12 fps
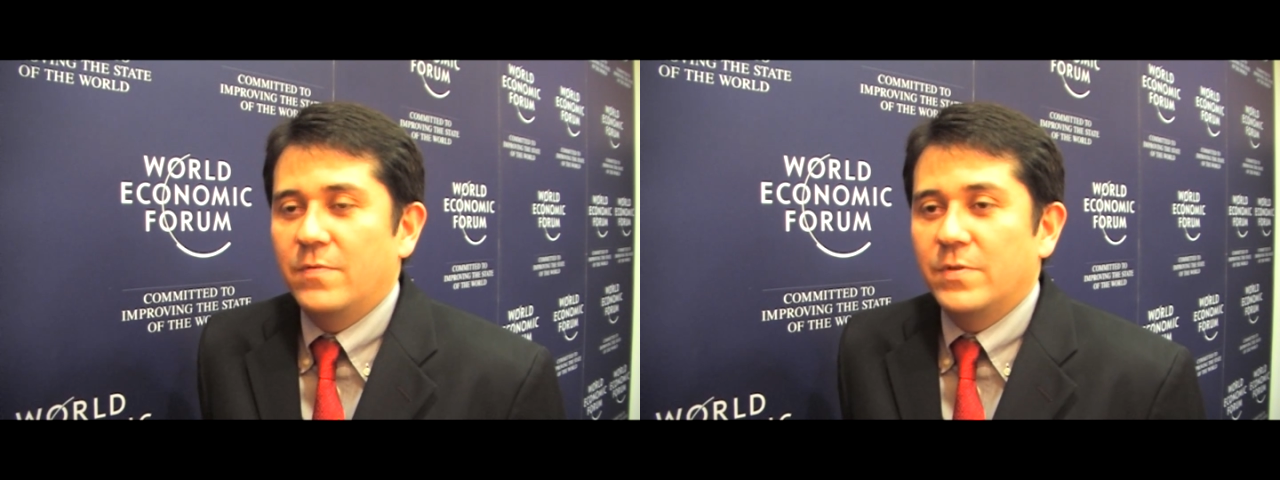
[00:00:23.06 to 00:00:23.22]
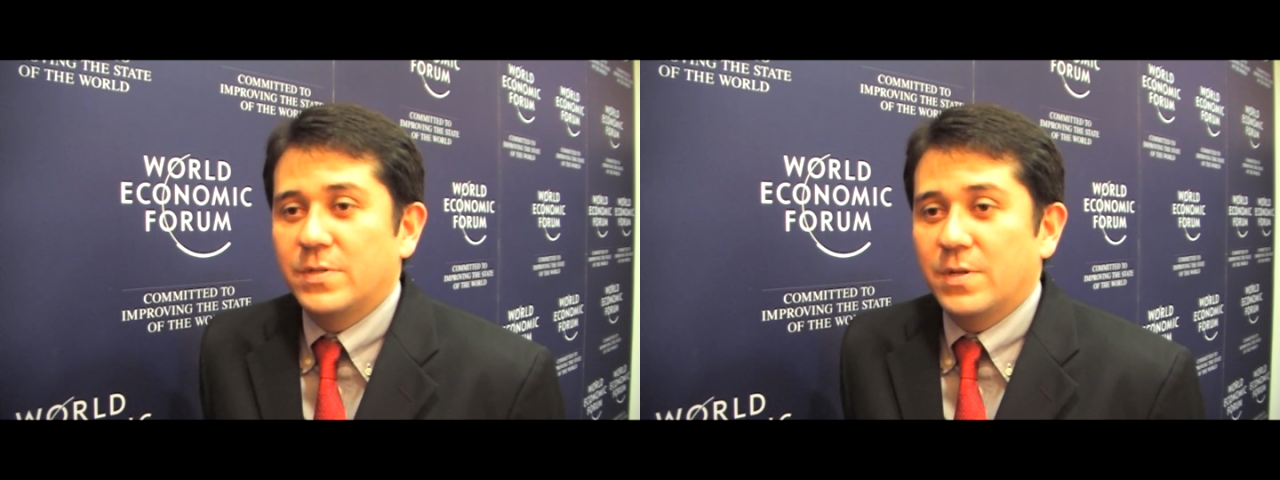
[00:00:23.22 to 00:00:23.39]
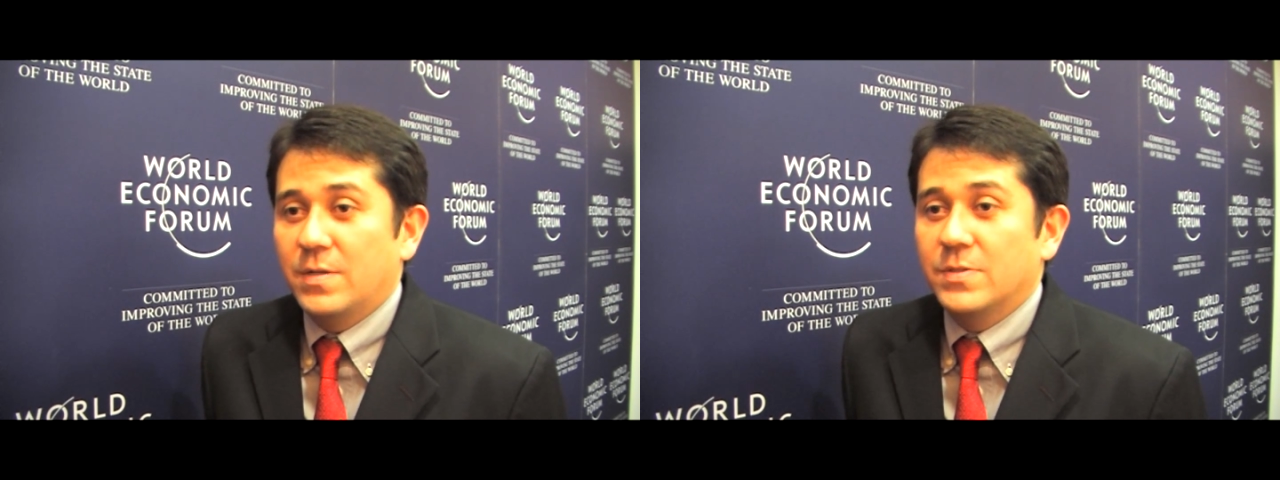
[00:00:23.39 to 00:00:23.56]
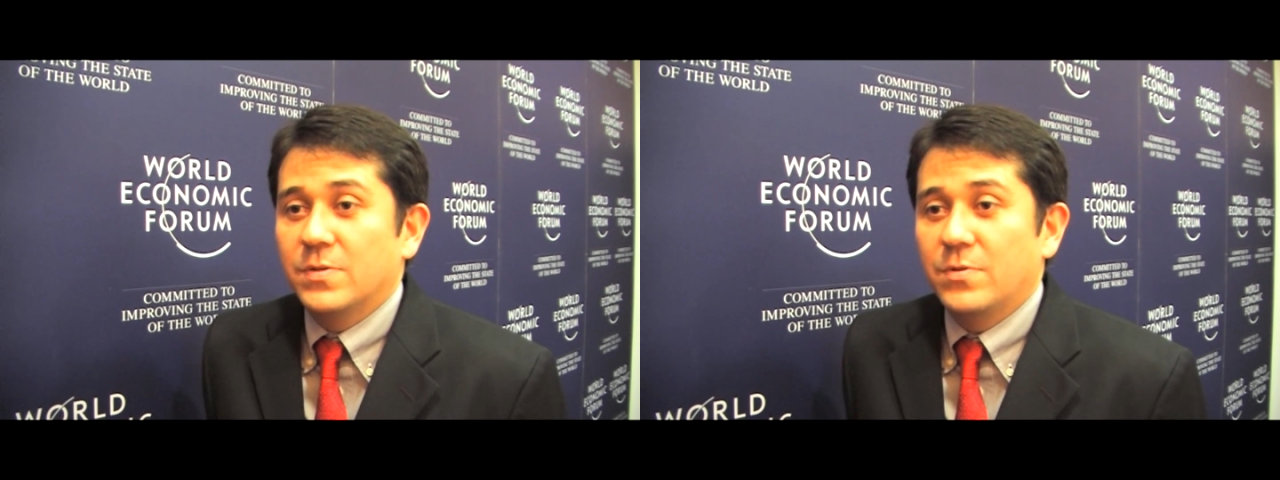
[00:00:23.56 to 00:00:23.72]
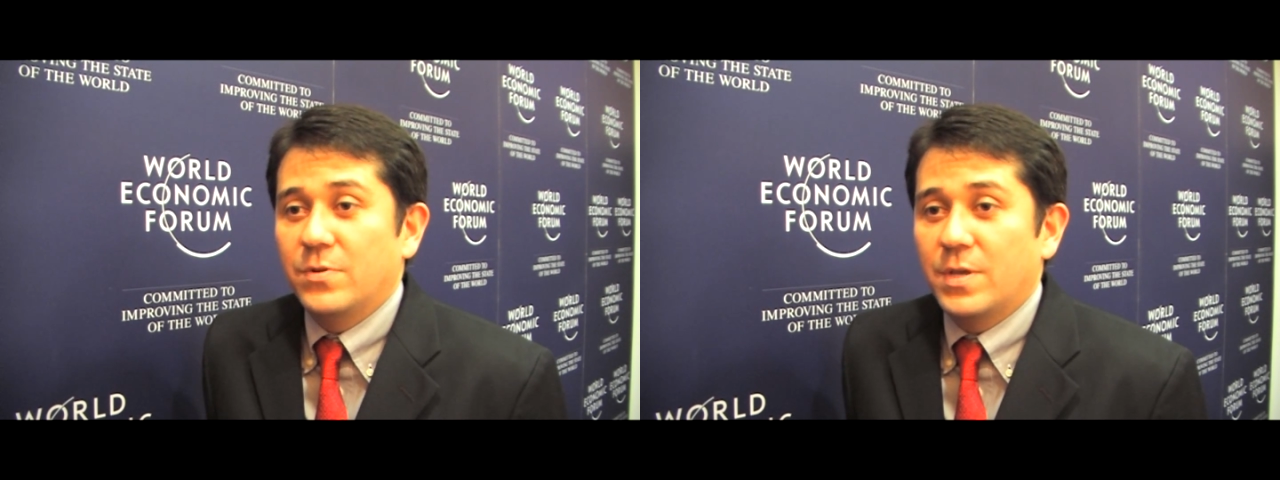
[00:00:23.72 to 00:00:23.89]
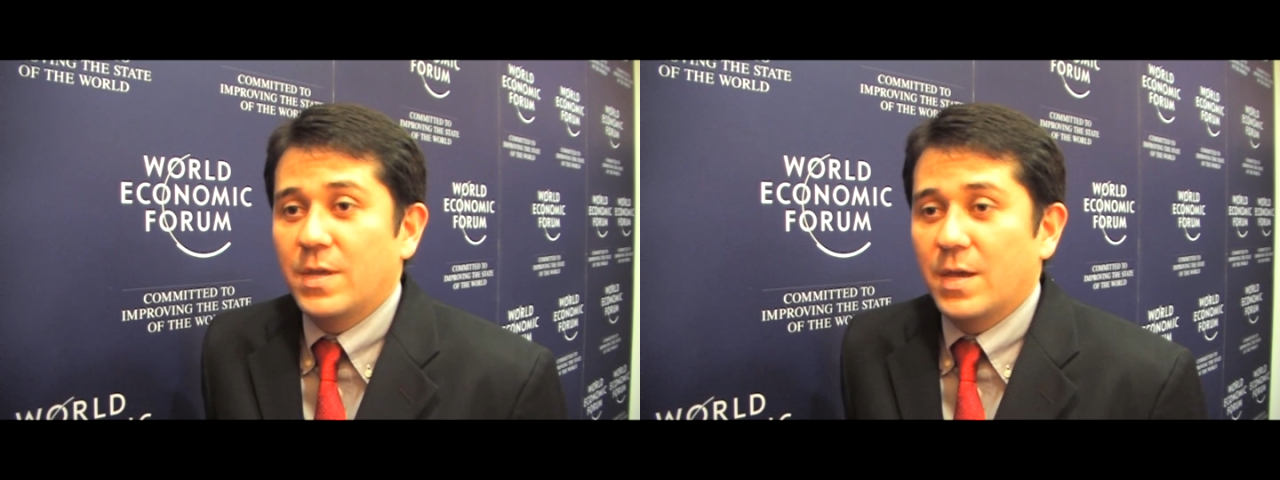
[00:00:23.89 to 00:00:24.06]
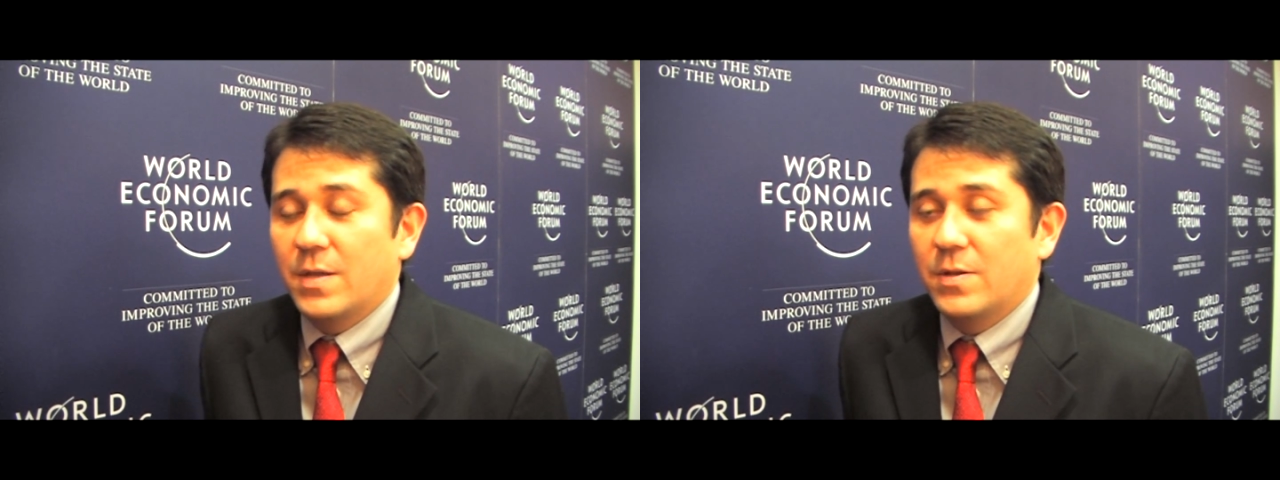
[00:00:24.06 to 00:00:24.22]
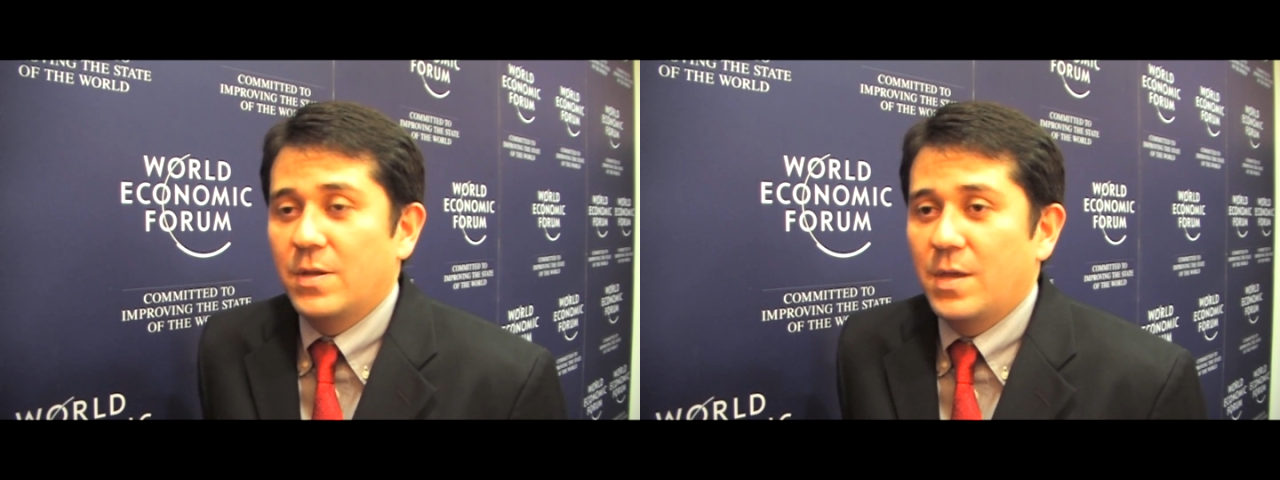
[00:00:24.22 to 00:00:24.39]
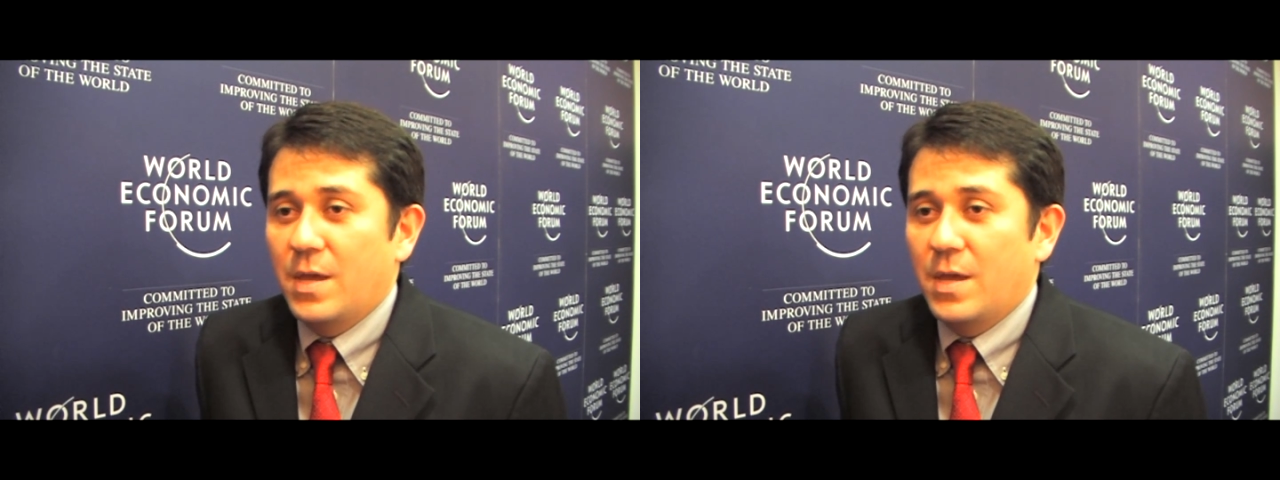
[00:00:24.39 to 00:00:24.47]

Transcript: Obviously also looking at